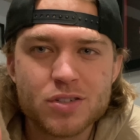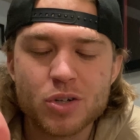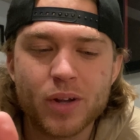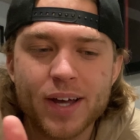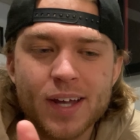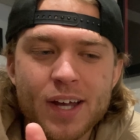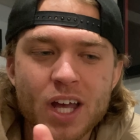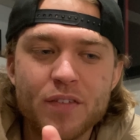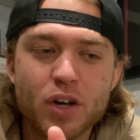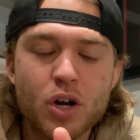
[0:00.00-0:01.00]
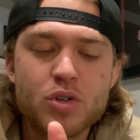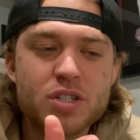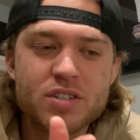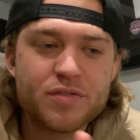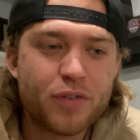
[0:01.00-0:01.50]
So like if a coach
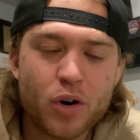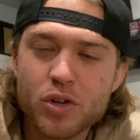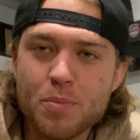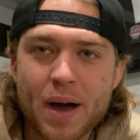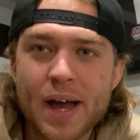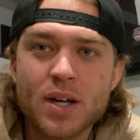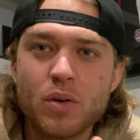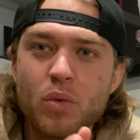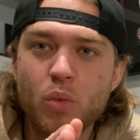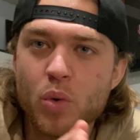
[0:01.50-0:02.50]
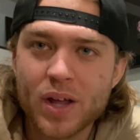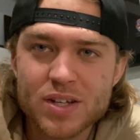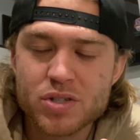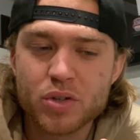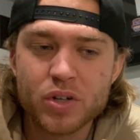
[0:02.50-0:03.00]
doesn't follow you back, won't
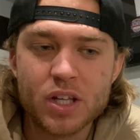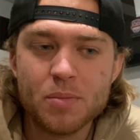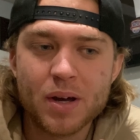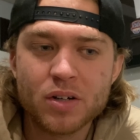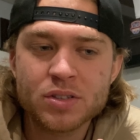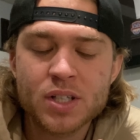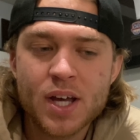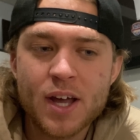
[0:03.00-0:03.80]
answer your emails,